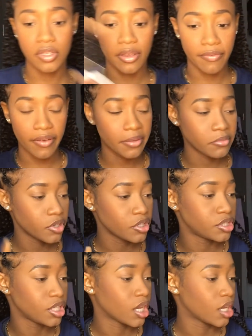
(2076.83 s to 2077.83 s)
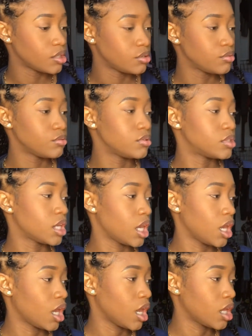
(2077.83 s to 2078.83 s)
a fan brush, you can use
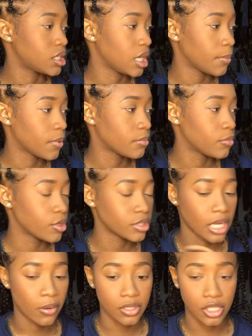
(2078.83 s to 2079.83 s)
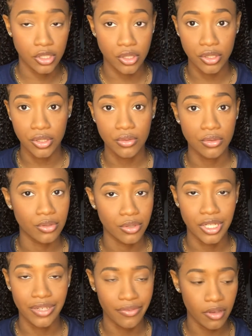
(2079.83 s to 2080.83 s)
a tapered brush like what I just used, or
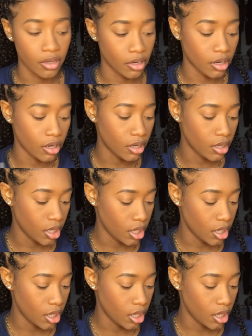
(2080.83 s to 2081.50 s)
your finger.